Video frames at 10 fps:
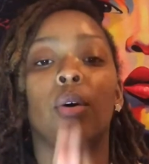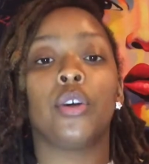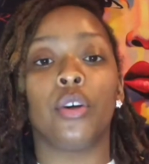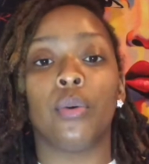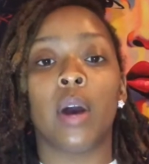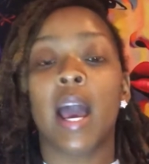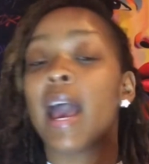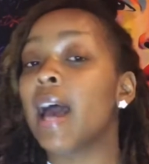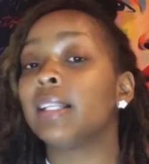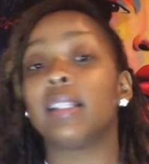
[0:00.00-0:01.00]
on you. It
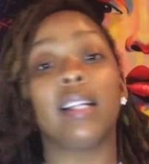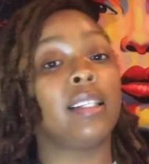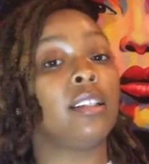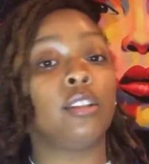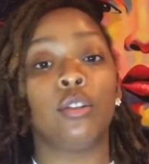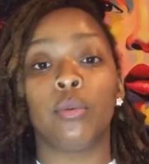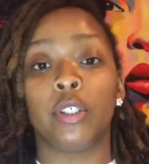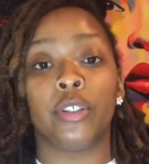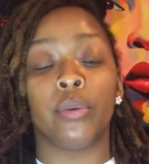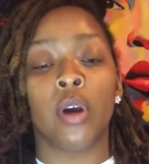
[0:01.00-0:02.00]
has nothing to do with
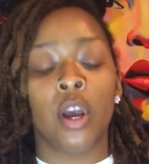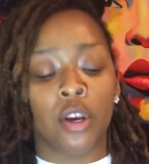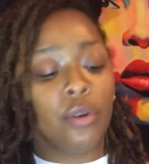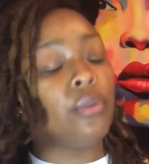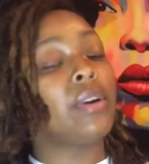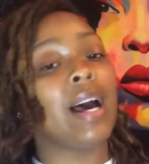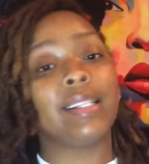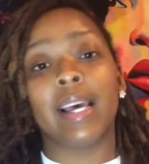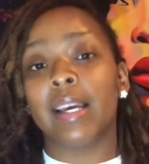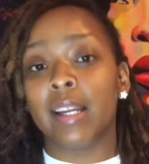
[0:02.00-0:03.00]
you. You do not
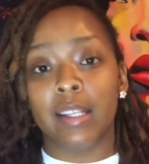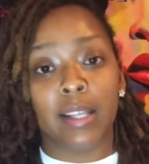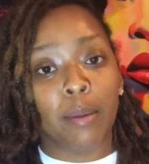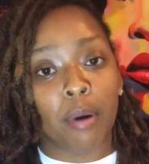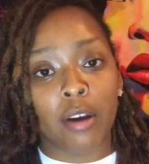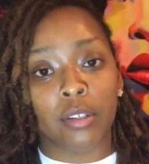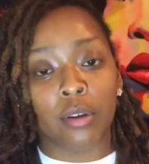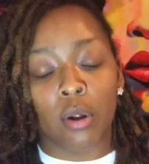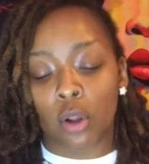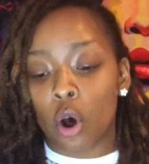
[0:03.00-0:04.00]
take anything personal.
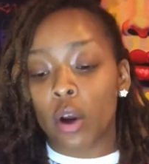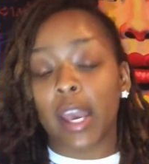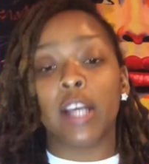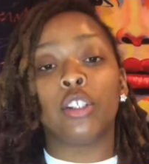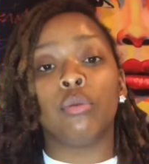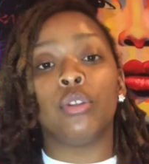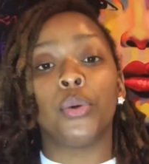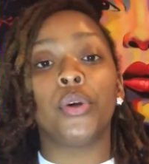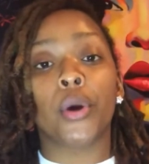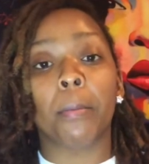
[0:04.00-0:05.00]
Long as you do your